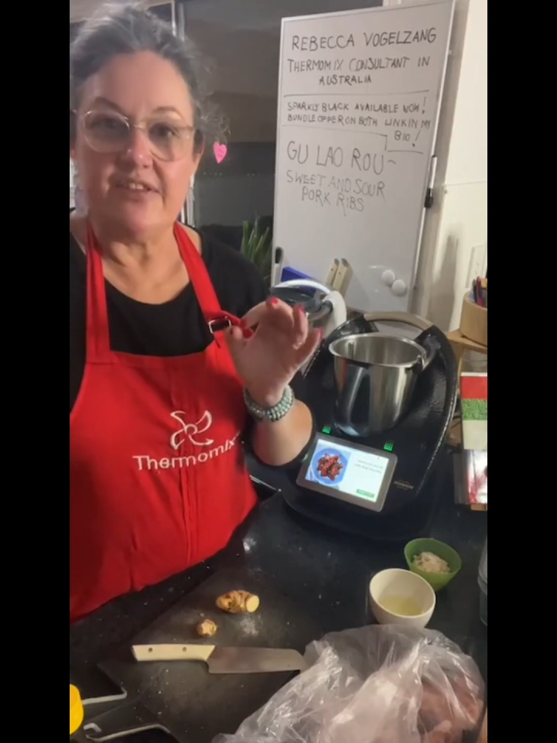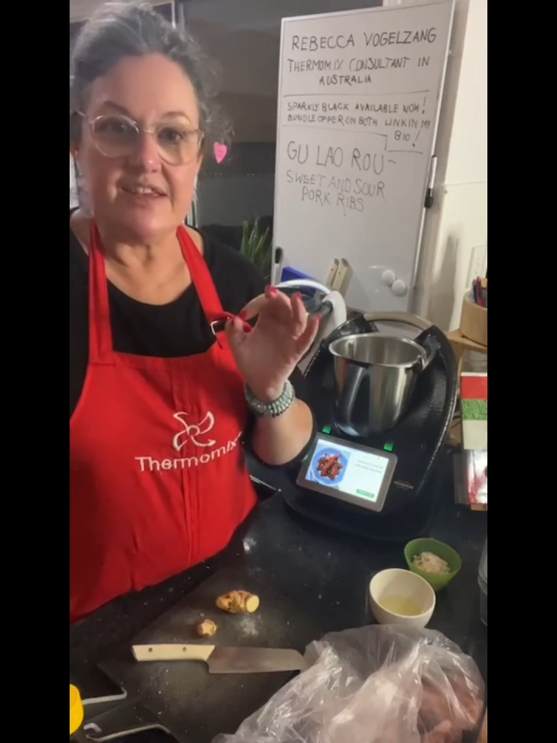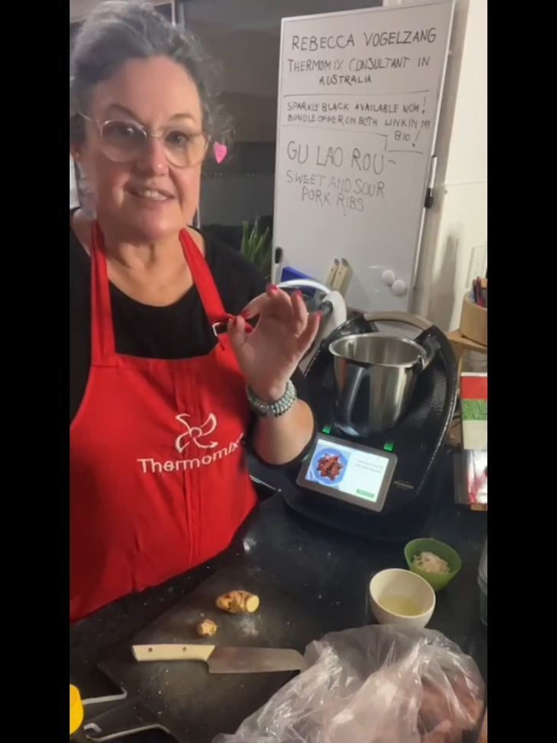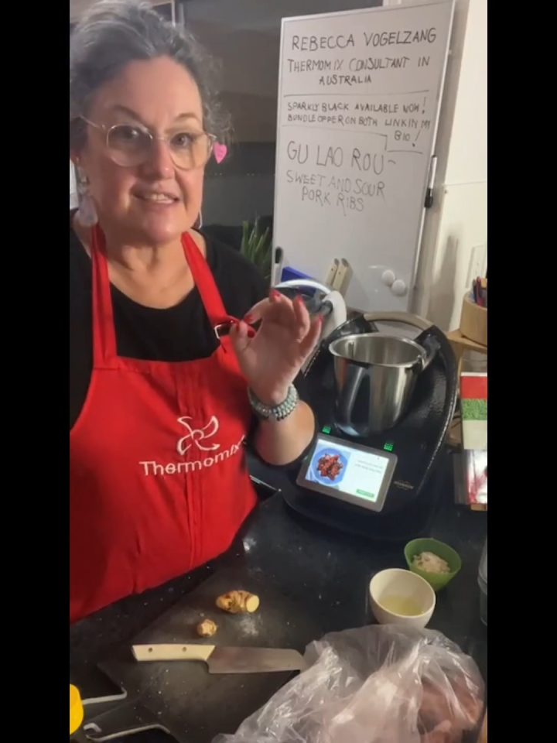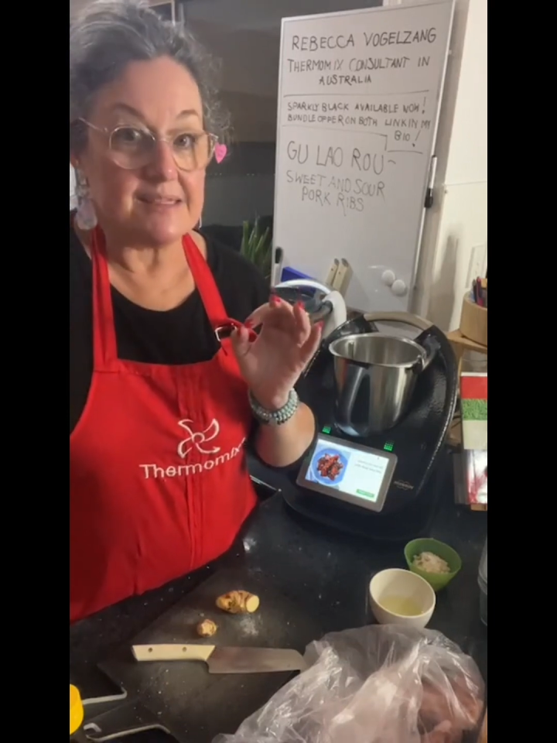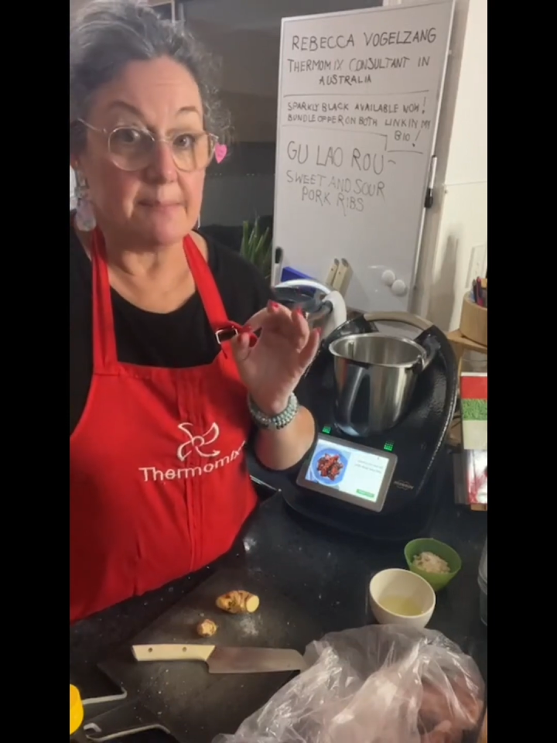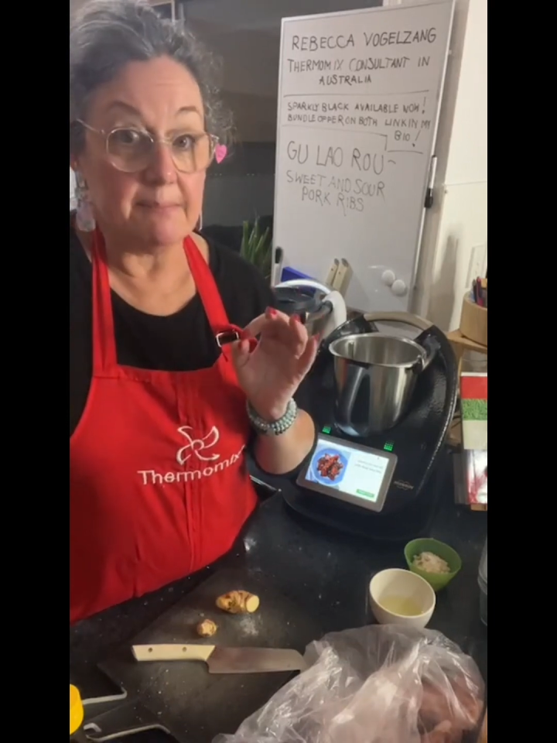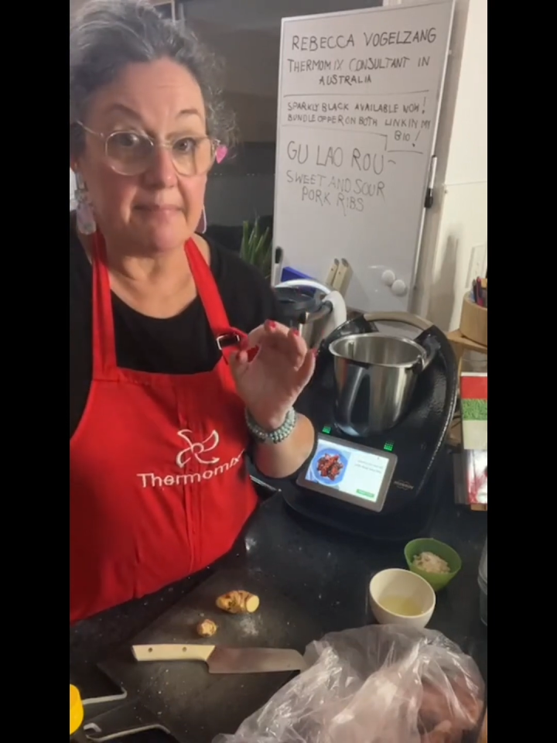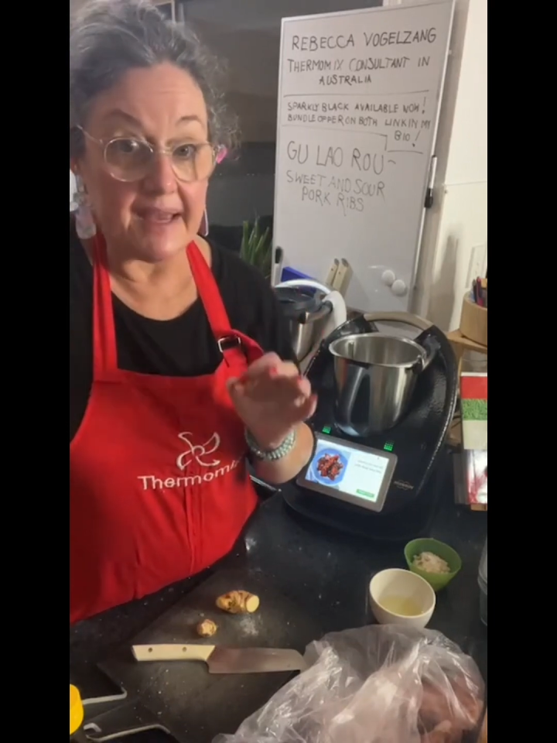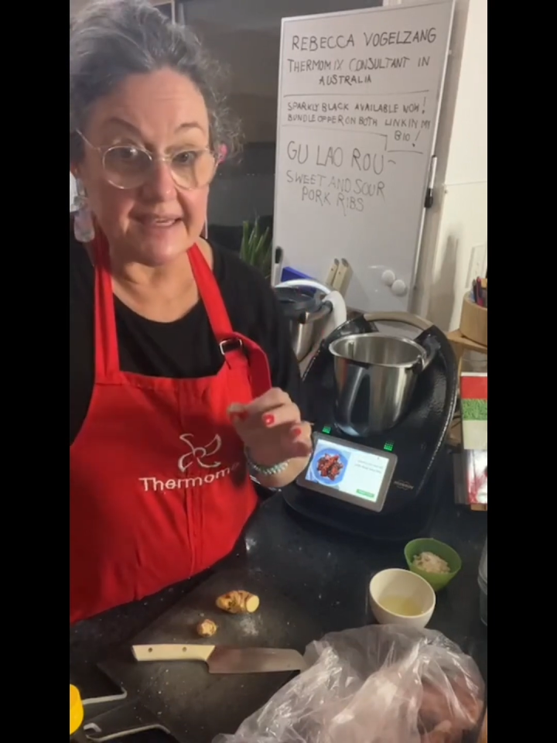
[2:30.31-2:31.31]
this is
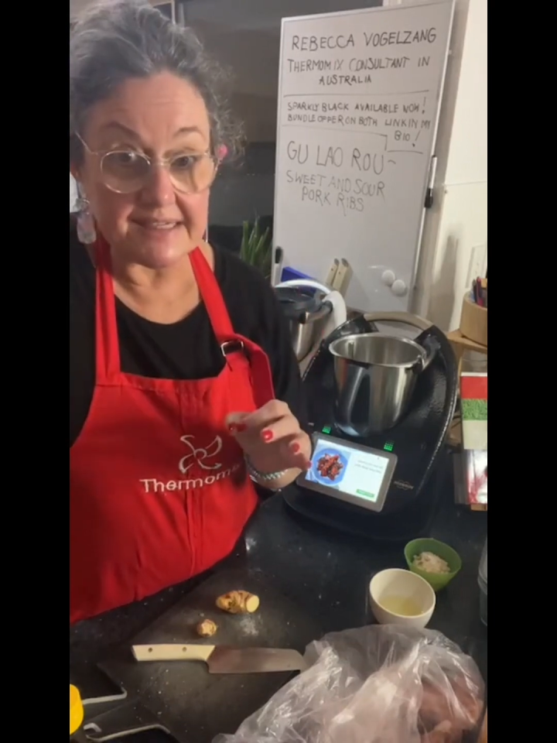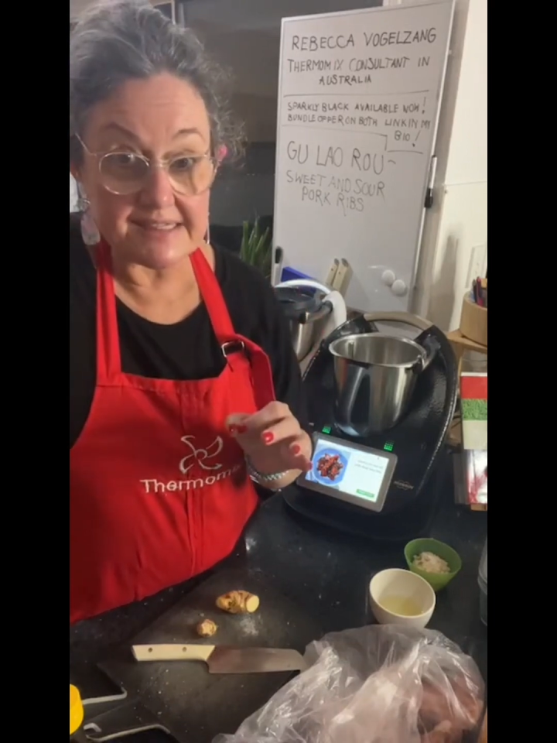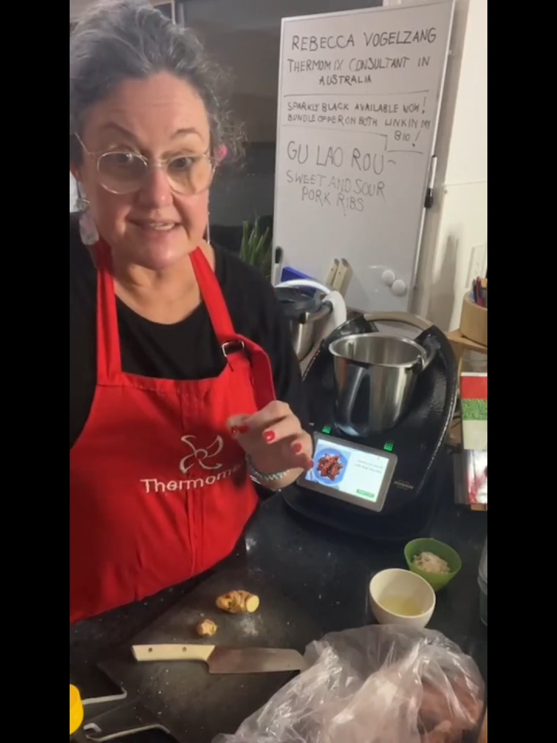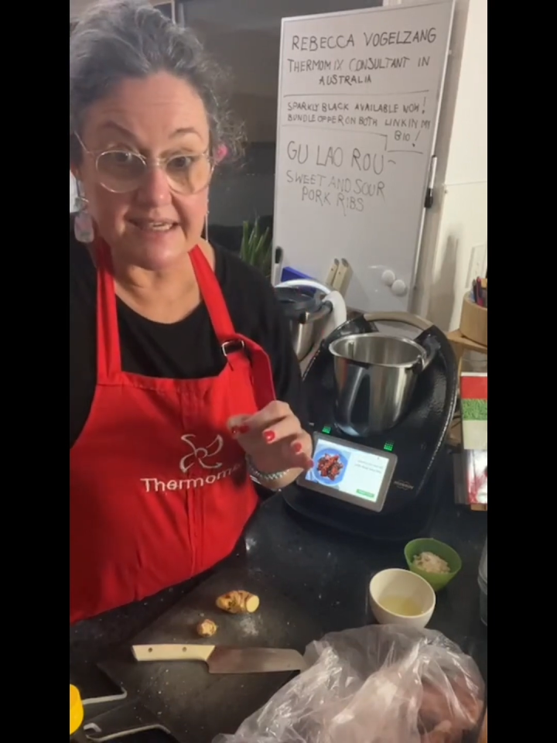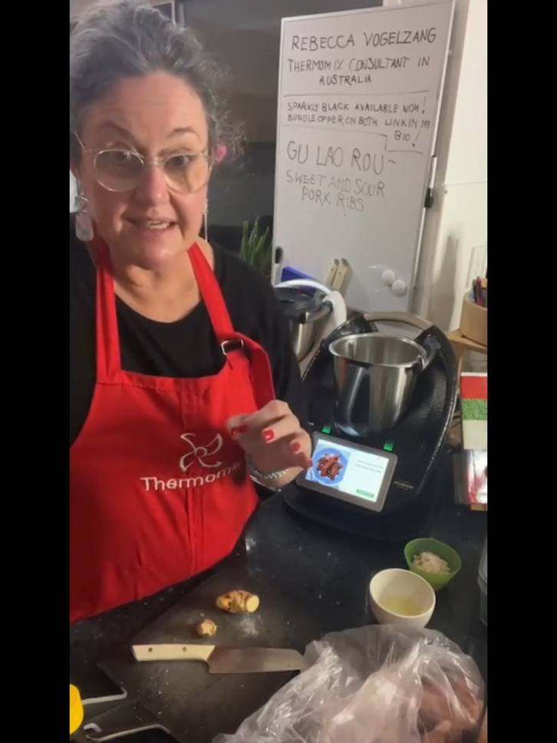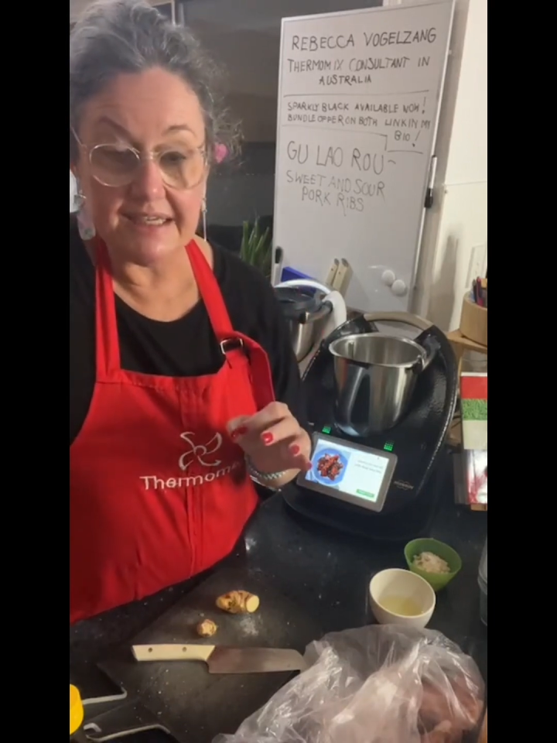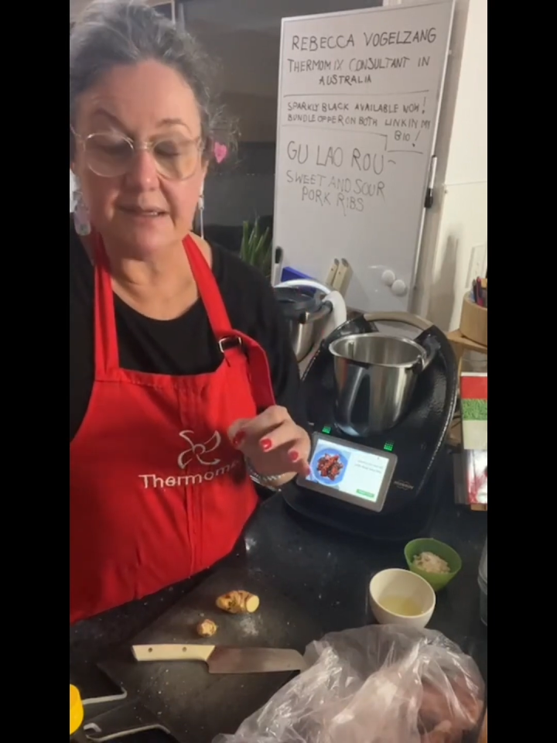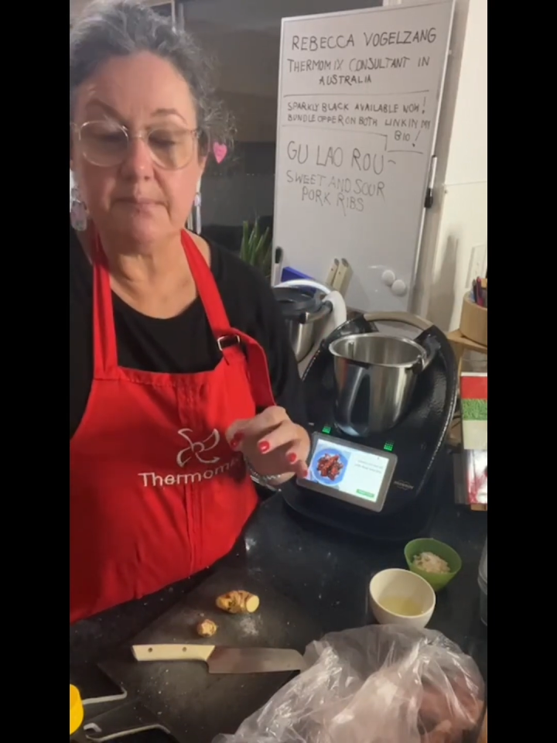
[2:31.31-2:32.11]
amazing,